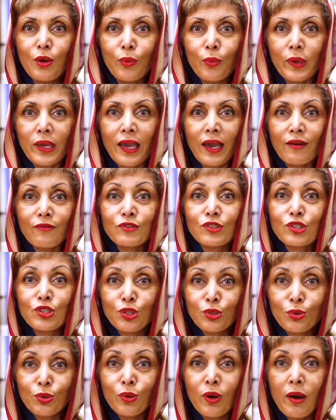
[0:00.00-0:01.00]
We have
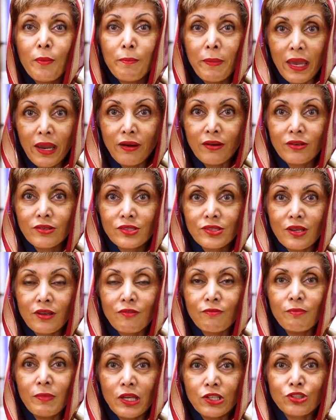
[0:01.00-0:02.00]
two mayors
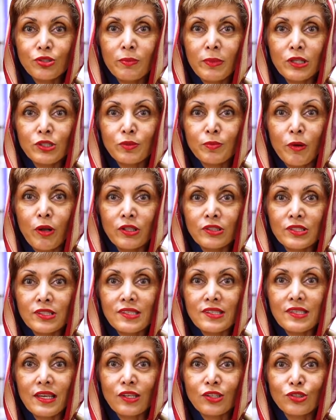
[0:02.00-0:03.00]
of major metropolitan
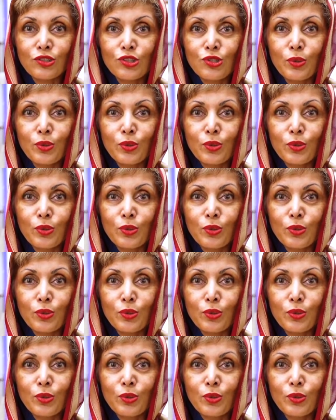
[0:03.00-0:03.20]
centers